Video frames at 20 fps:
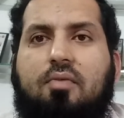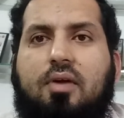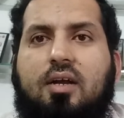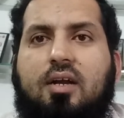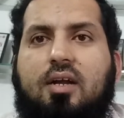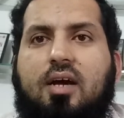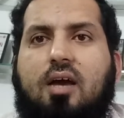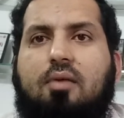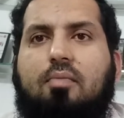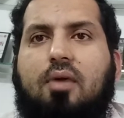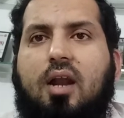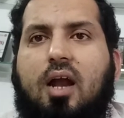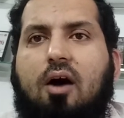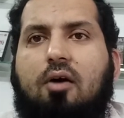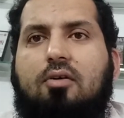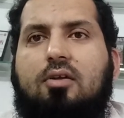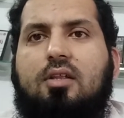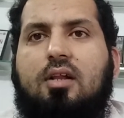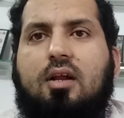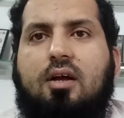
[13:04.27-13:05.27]
one time
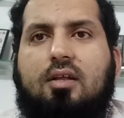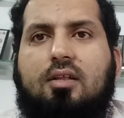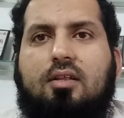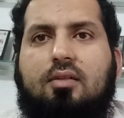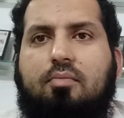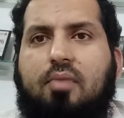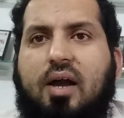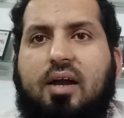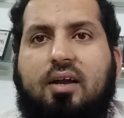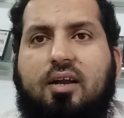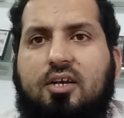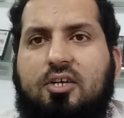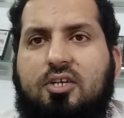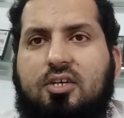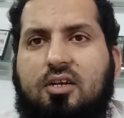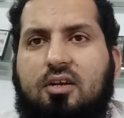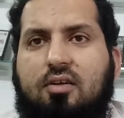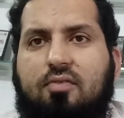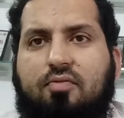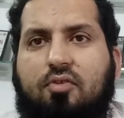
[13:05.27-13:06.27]
allowed the
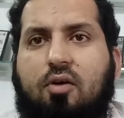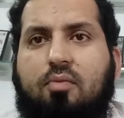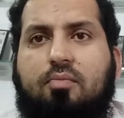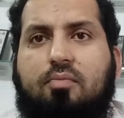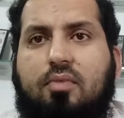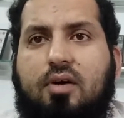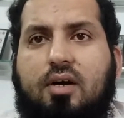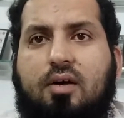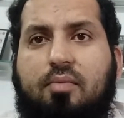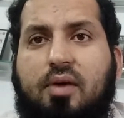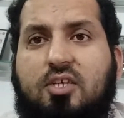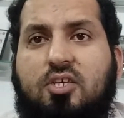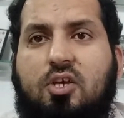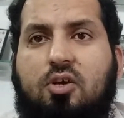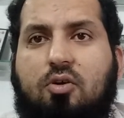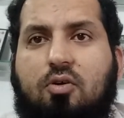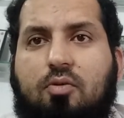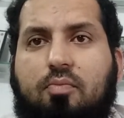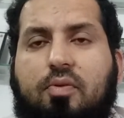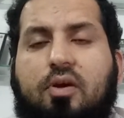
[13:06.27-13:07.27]
migration from
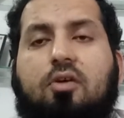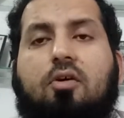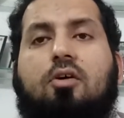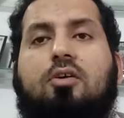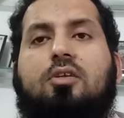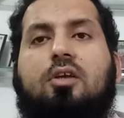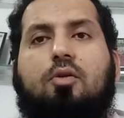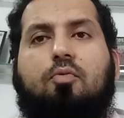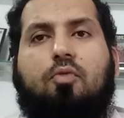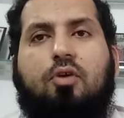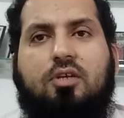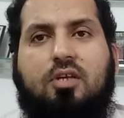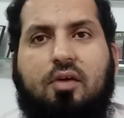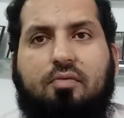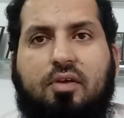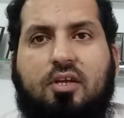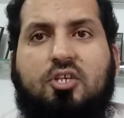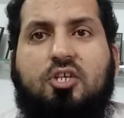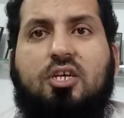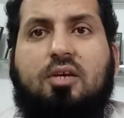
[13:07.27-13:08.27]
Mexico because it was
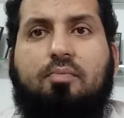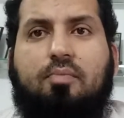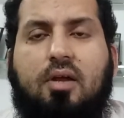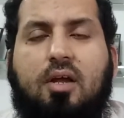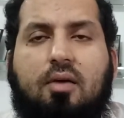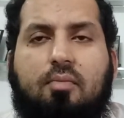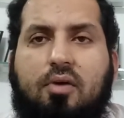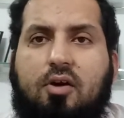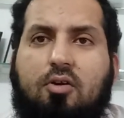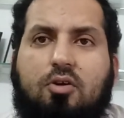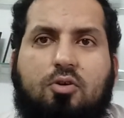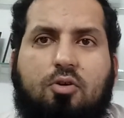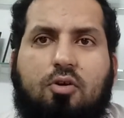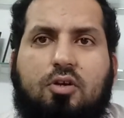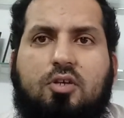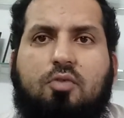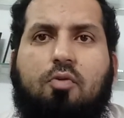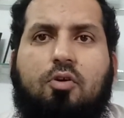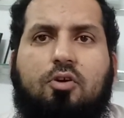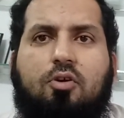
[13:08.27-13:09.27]
having because
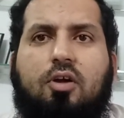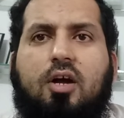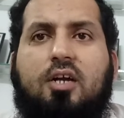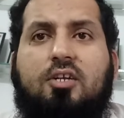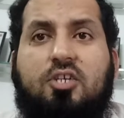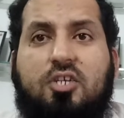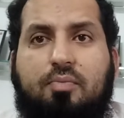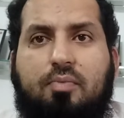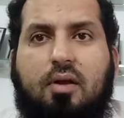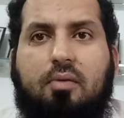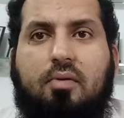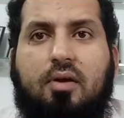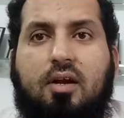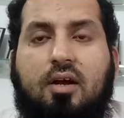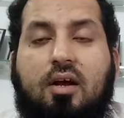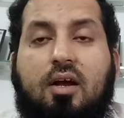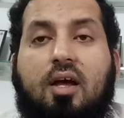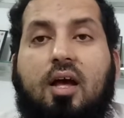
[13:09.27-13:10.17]
US wanted to get cheap labor,